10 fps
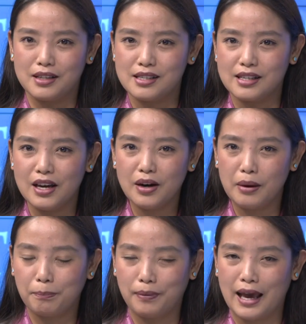is there a
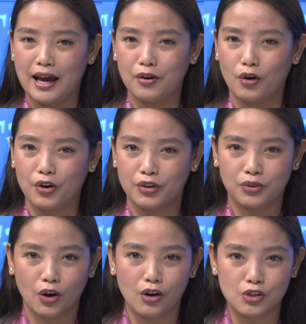plan or a
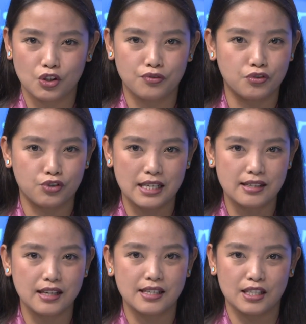thought of
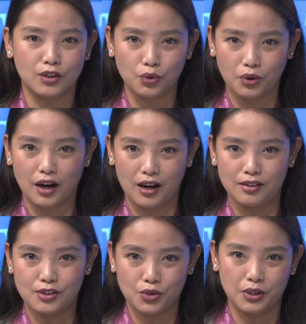translating
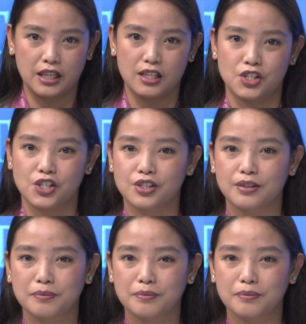Dungal to English?